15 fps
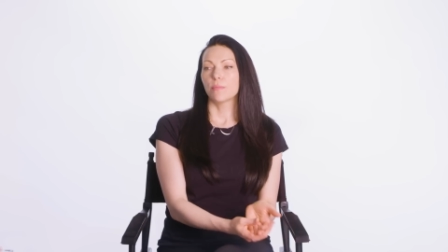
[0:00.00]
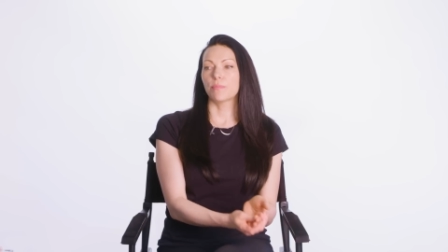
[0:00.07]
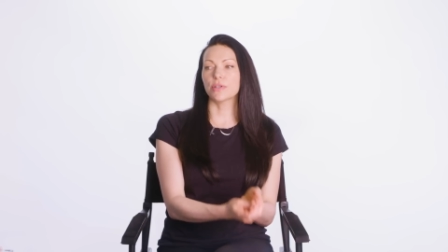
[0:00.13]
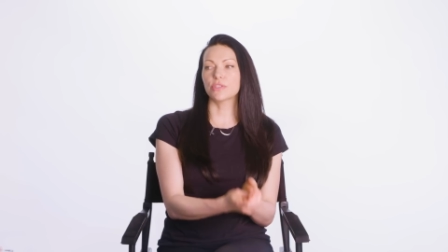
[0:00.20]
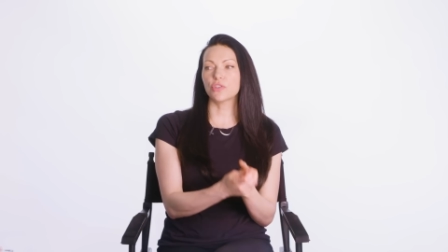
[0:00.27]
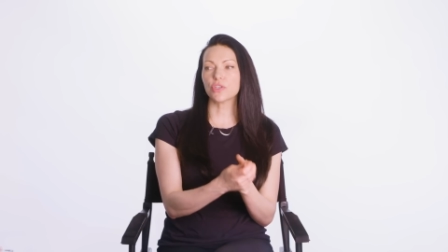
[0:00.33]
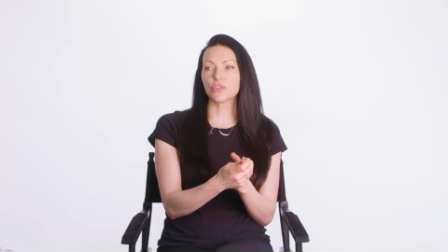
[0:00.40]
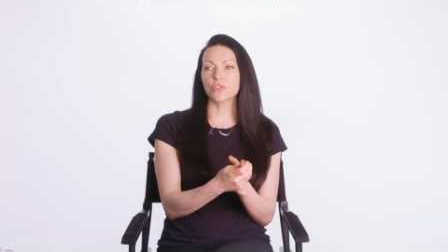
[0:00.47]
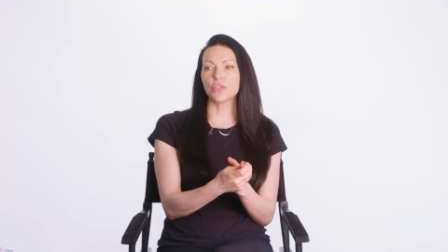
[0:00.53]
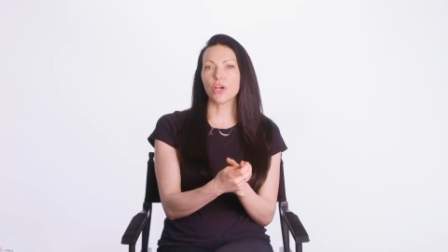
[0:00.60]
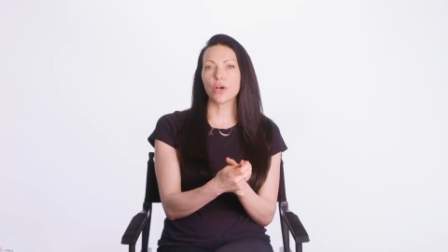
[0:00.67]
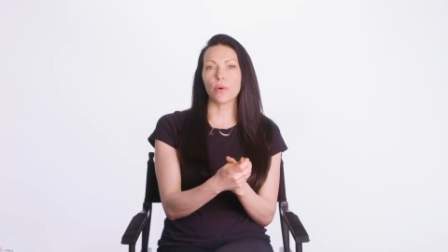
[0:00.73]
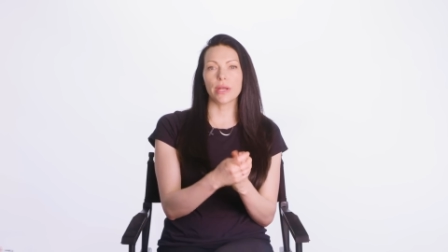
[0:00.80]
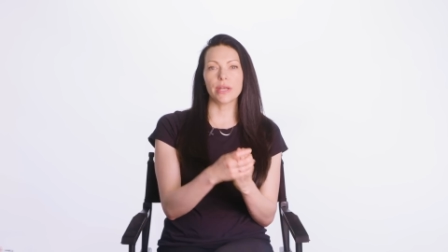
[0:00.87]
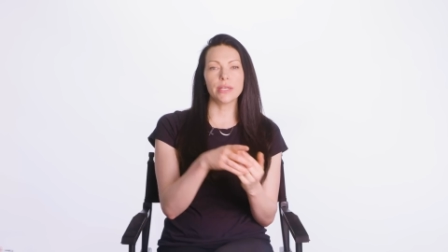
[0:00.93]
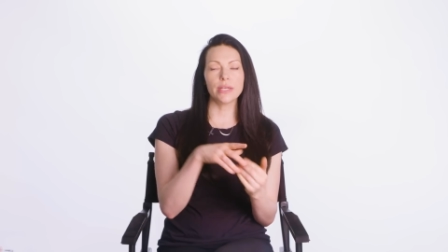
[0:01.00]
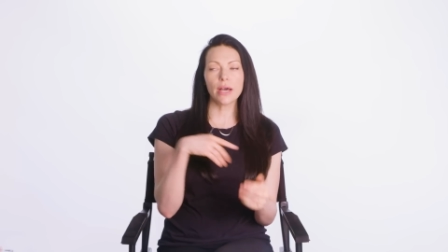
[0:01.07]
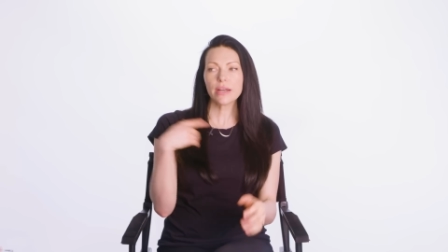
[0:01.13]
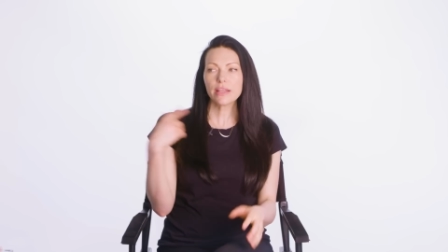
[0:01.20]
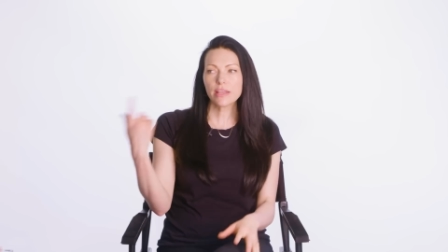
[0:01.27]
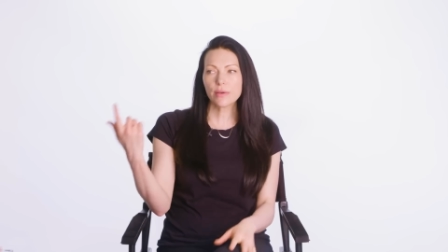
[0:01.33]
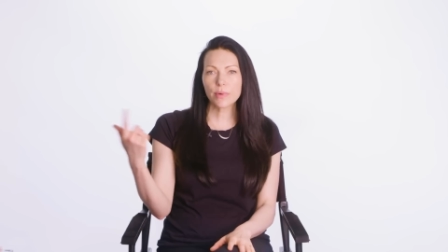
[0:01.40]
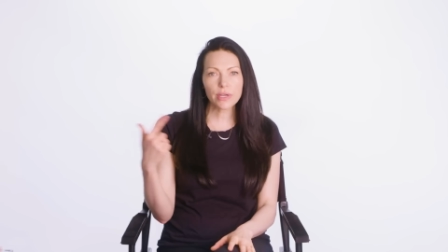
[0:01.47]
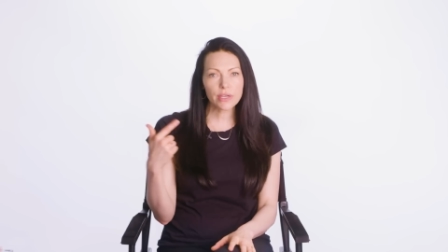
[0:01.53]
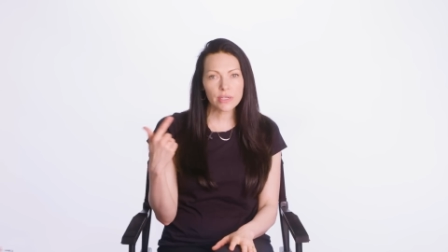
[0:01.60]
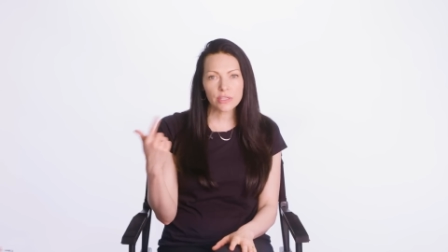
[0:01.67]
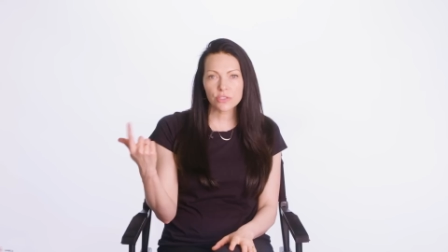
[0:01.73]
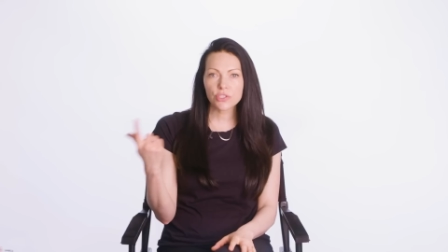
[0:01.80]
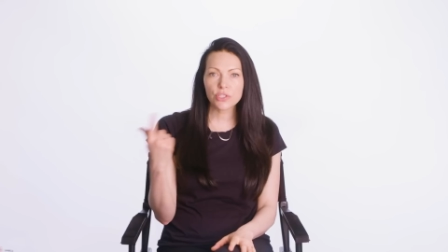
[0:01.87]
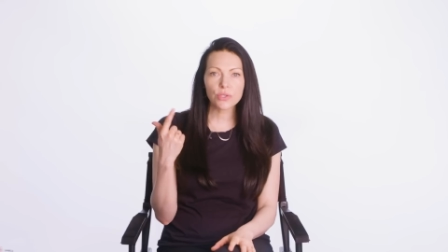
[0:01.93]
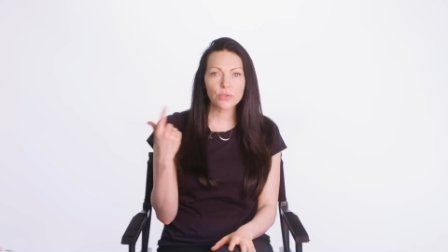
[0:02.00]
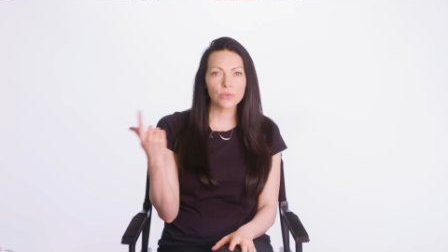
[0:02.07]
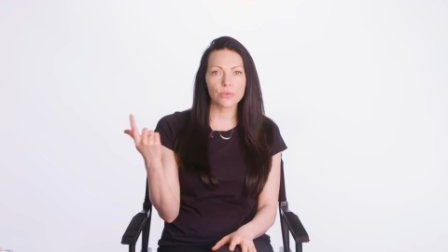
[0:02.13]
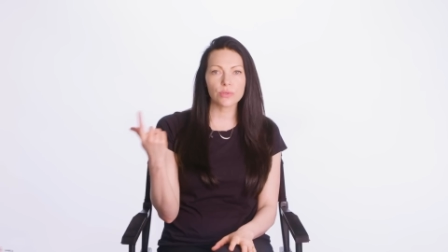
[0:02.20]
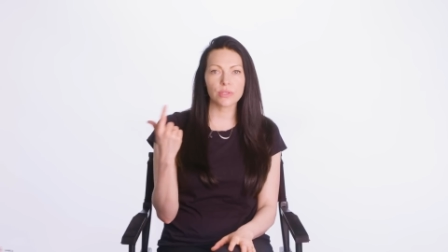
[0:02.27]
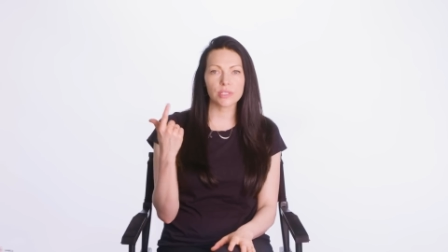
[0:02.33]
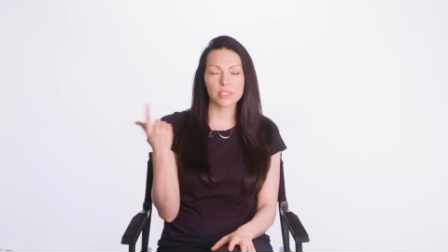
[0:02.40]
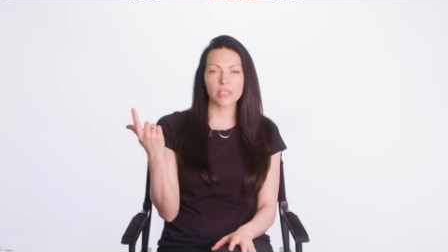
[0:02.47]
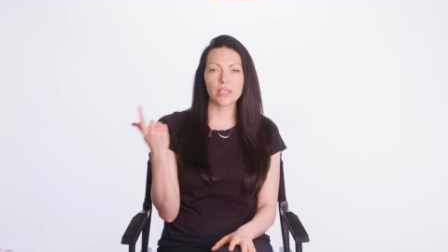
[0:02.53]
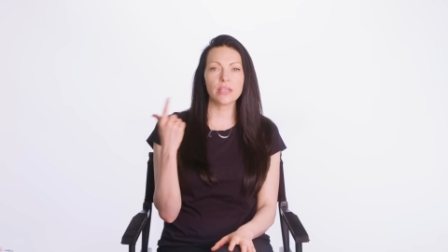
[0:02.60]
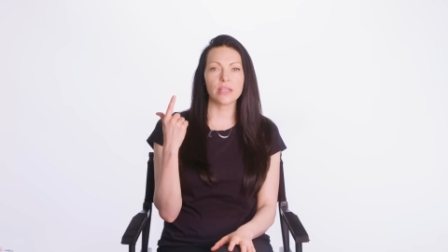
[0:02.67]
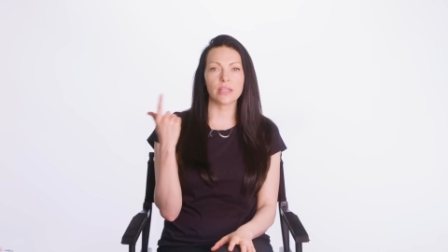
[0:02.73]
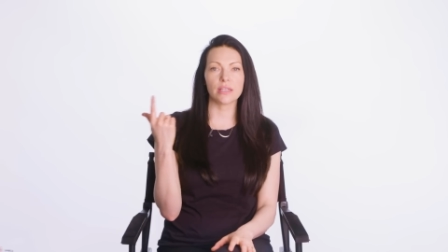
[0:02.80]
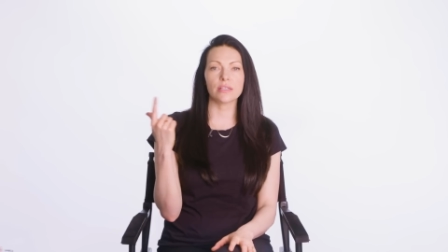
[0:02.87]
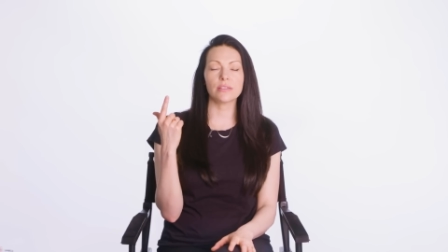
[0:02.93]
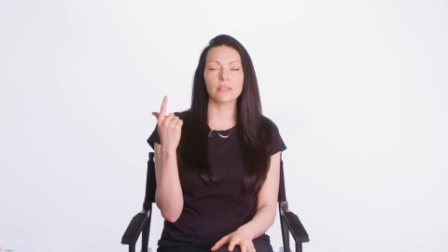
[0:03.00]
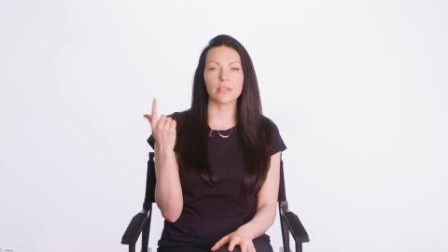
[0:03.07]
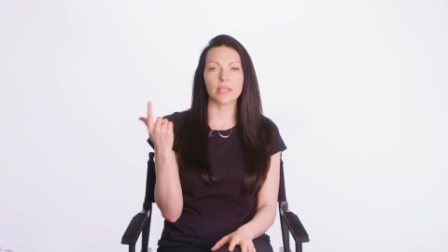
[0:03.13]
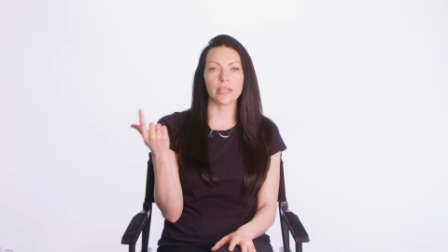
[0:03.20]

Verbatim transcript: But just know, none of them are going to do the scene